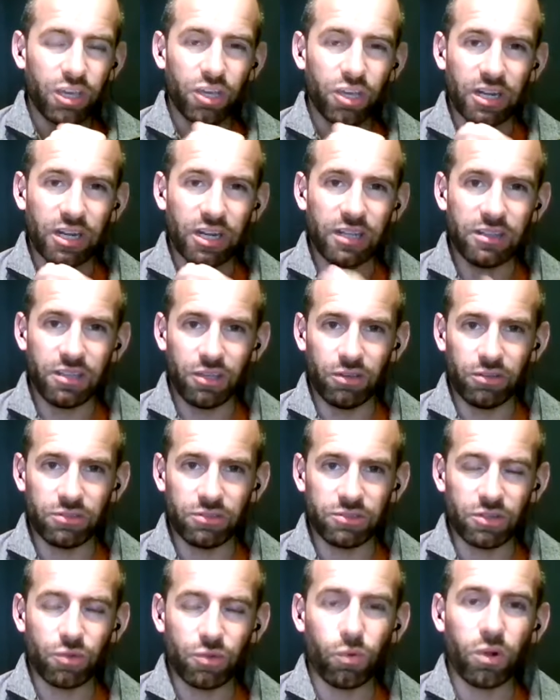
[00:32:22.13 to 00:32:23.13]
you need to
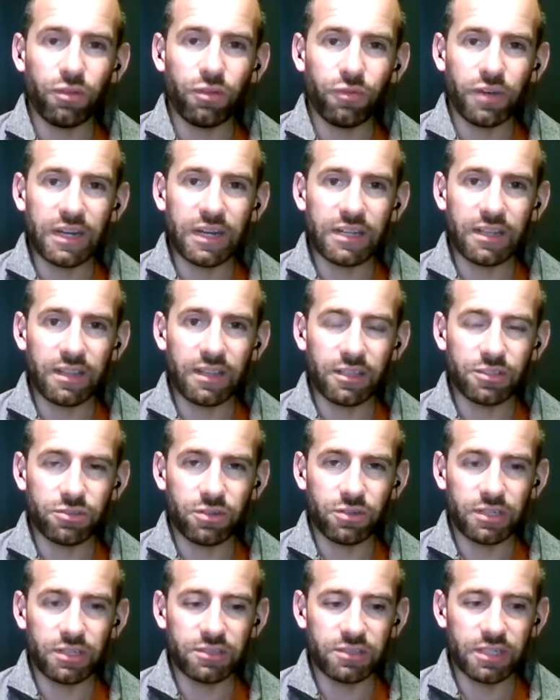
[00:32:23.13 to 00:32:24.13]
use a qualified
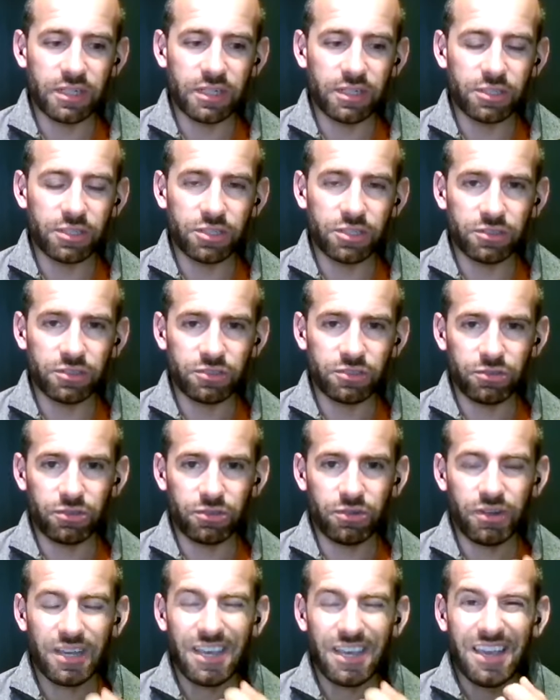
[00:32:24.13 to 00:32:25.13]
electronic signature.
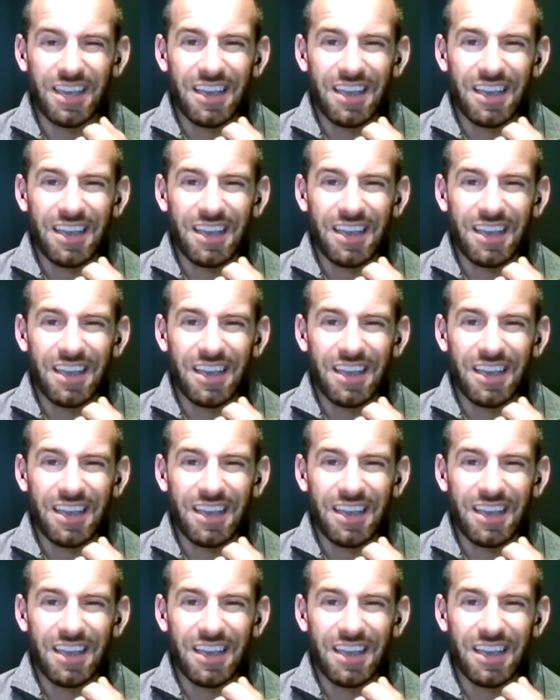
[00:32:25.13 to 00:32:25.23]
So